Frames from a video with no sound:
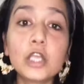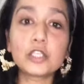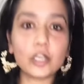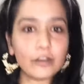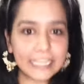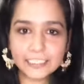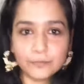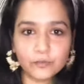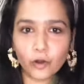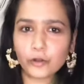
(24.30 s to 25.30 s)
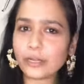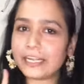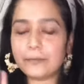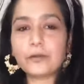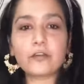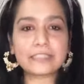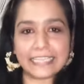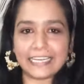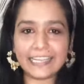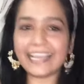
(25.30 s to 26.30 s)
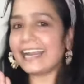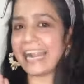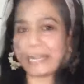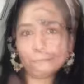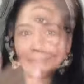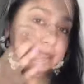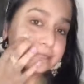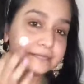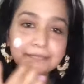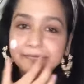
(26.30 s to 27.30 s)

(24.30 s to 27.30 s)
So now let's move on to a little bit of skincare and makeup.